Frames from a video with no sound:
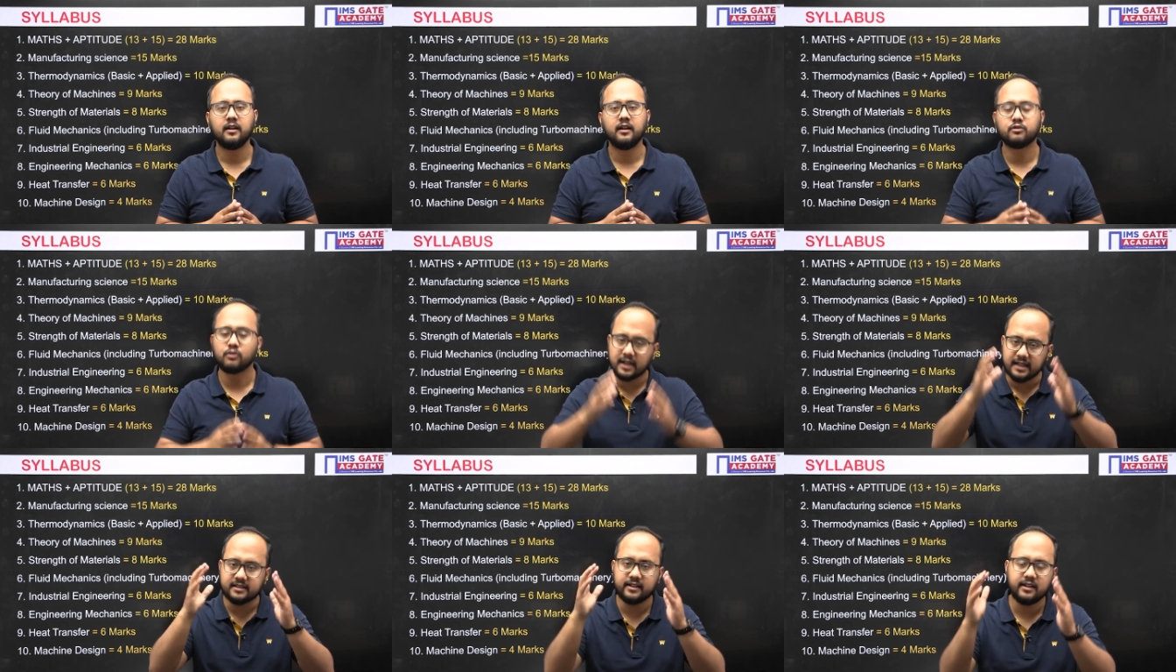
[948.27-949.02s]
So,
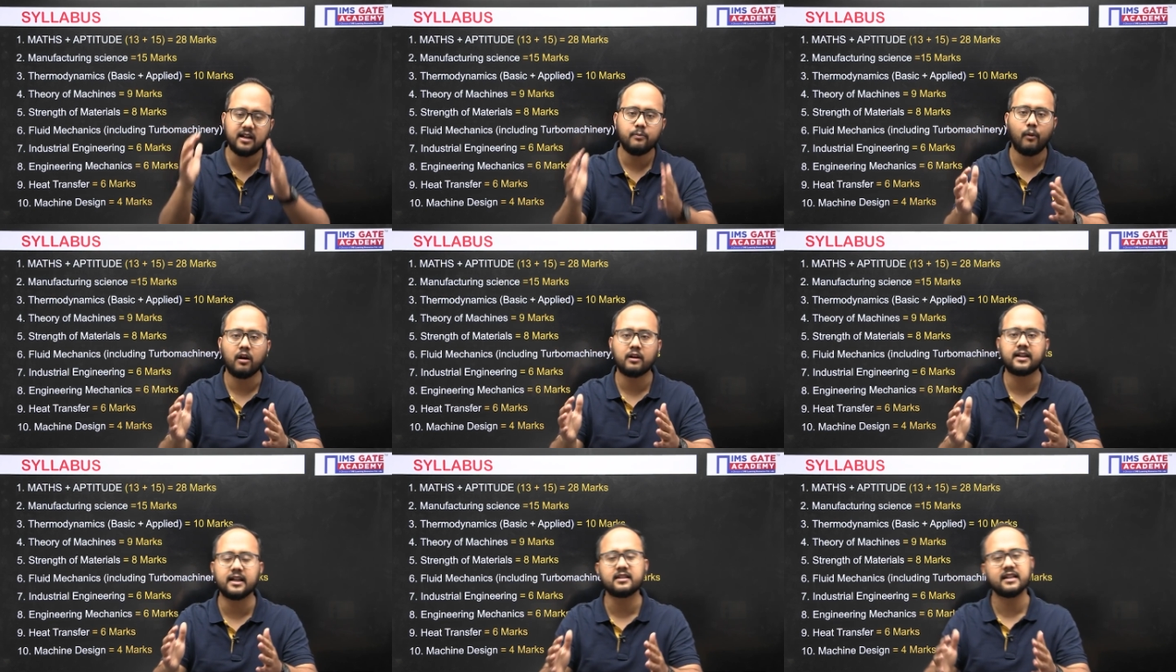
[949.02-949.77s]
consider mock
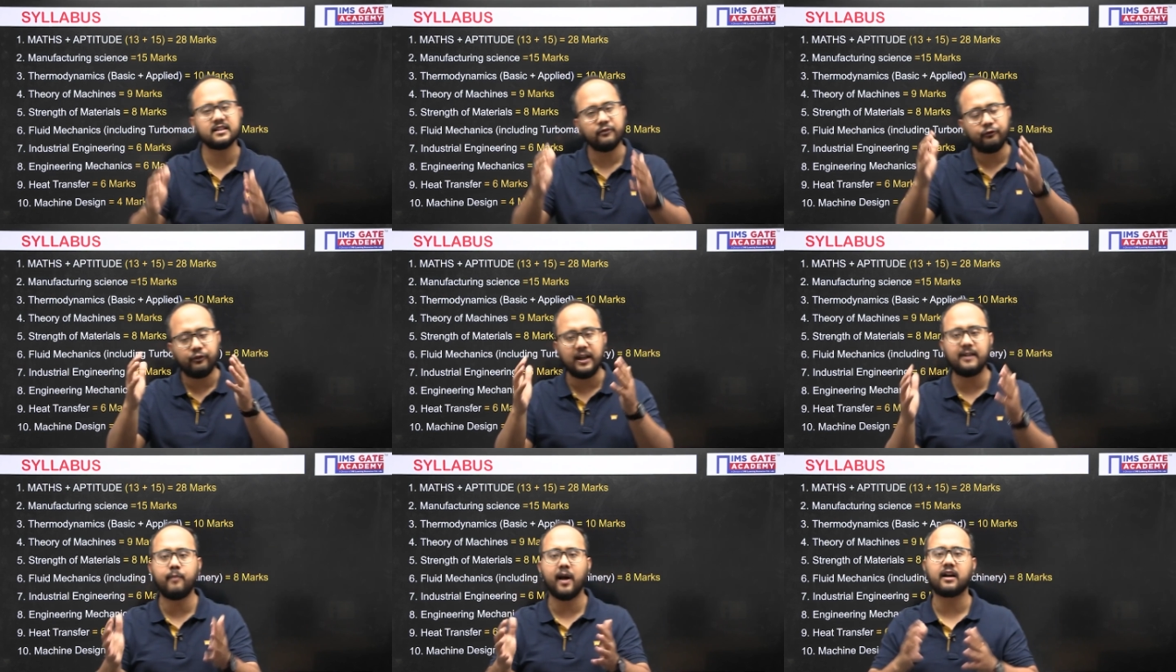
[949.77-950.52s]
test as a
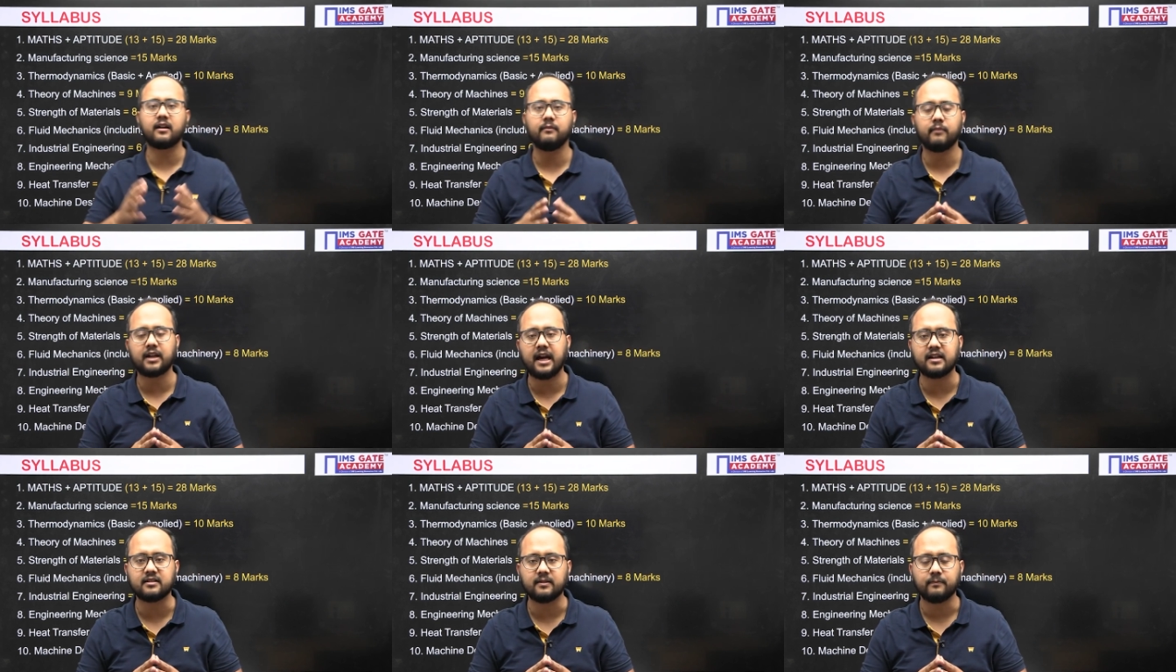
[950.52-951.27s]
feedback
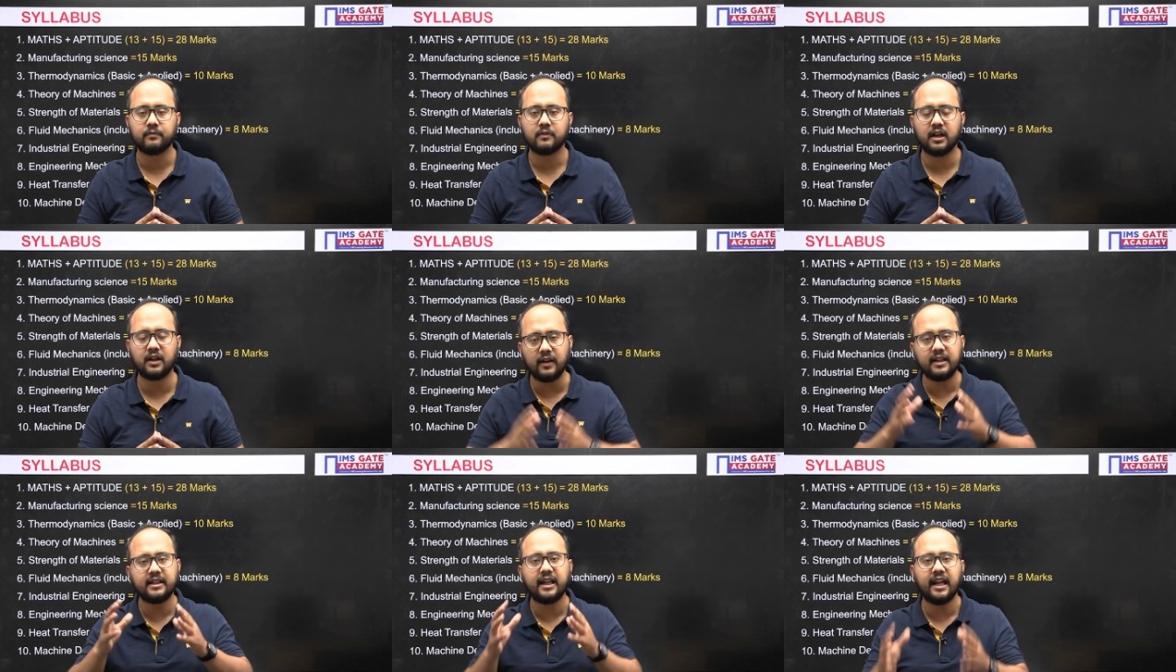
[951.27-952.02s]
mechanism. It will
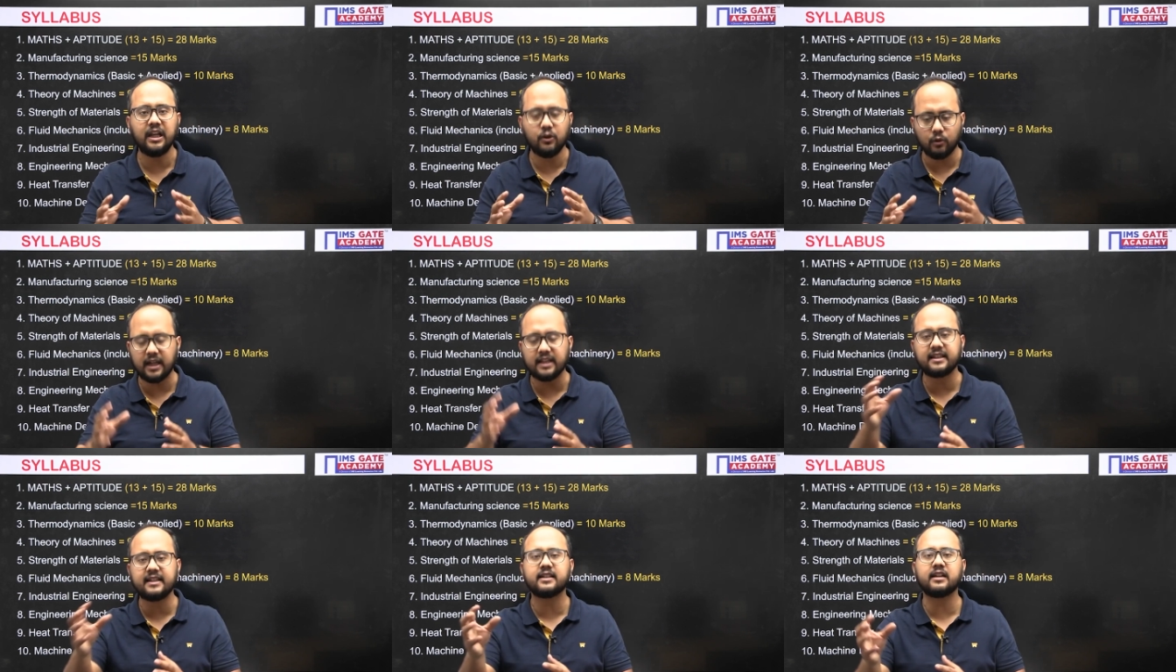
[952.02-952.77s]
tell you, okay,
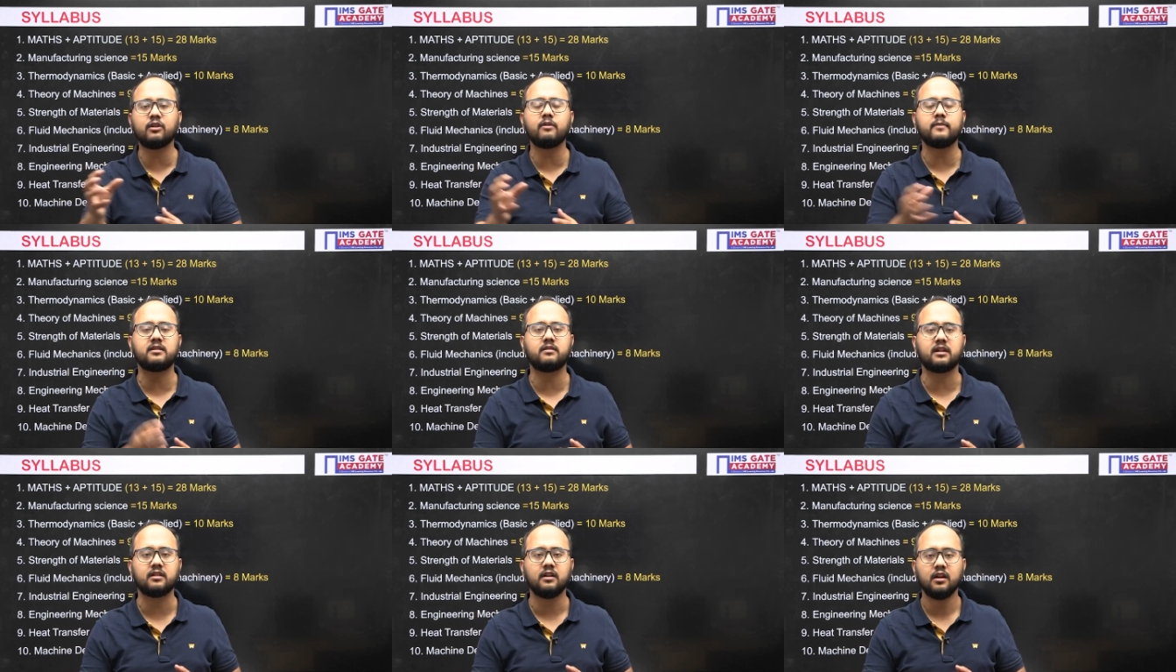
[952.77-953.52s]
these are your
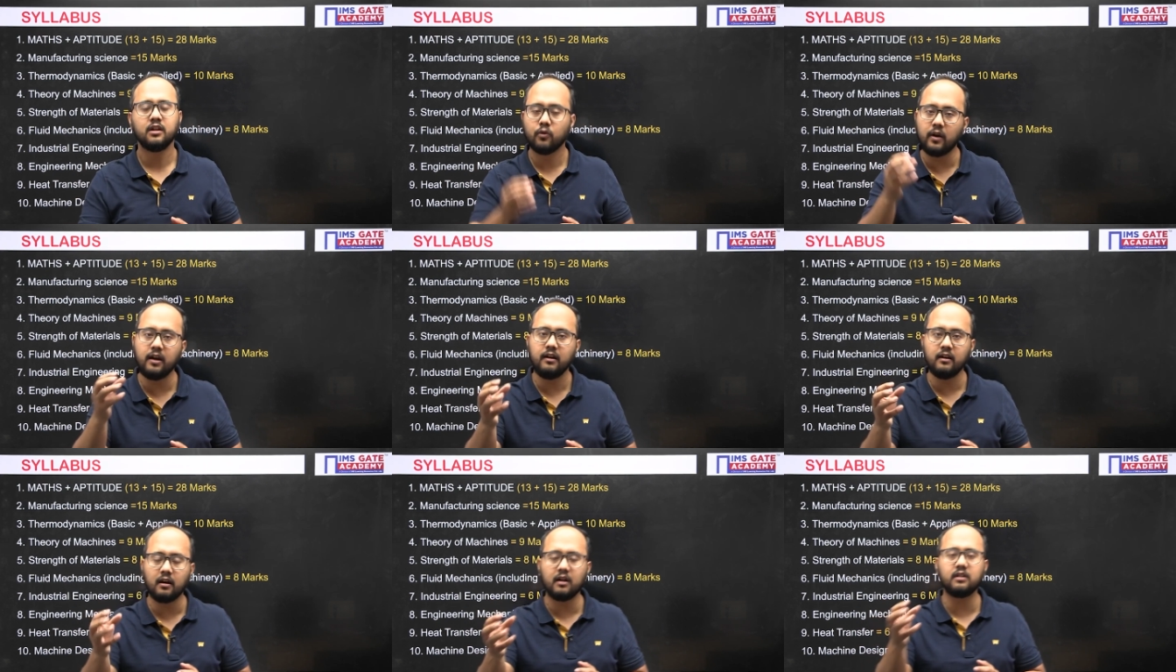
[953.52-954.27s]
mistakes. You will
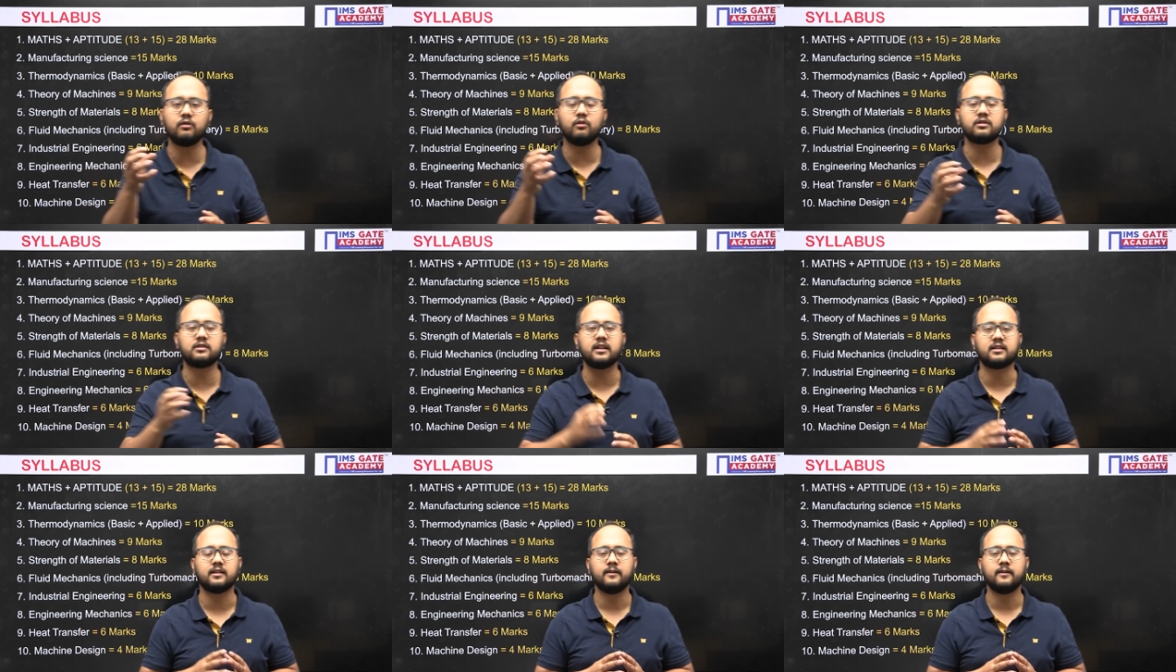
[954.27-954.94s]
learn those things.